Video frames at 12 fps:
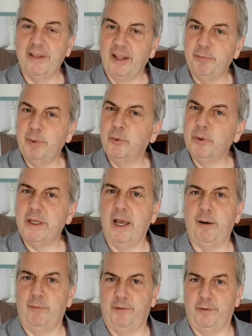and that's been really
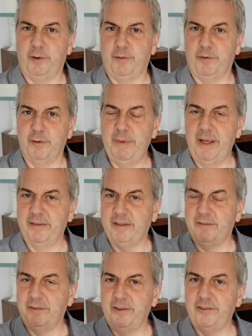helpful for me as
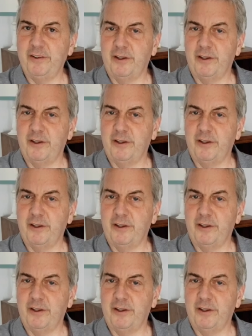I've listened